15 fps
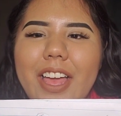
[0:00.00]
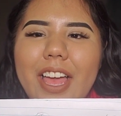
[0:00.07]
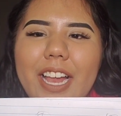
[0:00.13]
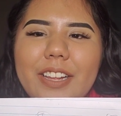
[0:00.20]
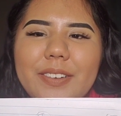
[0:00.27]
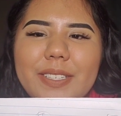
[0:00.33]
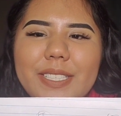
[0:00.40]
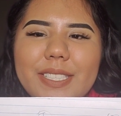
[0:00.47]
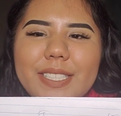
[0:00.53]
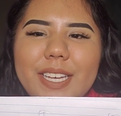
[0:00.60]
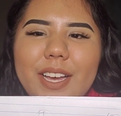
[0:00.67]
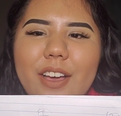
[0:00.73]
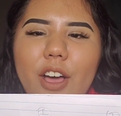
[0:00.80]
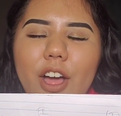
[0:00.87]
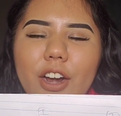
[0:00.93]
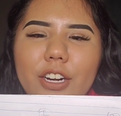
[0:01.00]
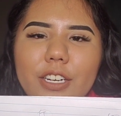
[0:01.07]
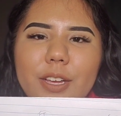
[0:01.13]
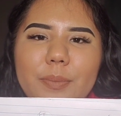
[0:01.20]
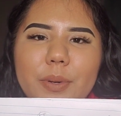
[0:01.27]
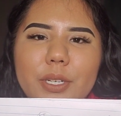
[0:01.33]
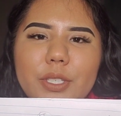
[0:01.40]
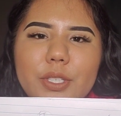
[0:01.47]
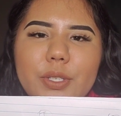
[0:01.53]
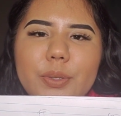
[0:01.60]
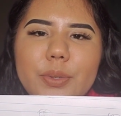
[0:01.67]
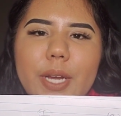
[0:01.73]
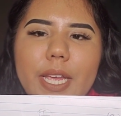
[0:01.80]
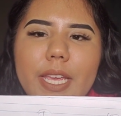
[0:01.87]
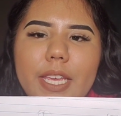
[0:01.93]
Anyways, our number 2
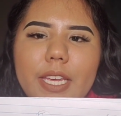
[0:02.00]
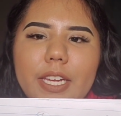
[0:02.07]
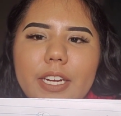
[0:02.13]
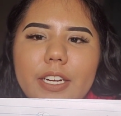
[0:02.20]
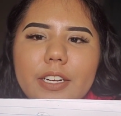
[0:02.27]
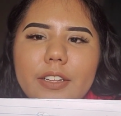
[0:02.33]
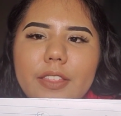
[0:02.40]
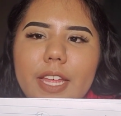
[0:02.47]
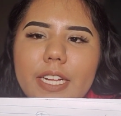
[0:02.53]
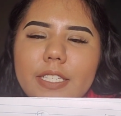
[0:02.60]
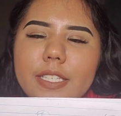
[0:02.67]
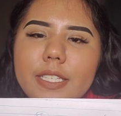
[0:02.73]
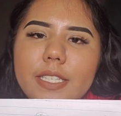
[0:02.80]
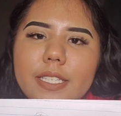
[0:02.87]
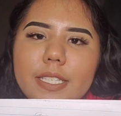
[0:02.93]
right here, that's the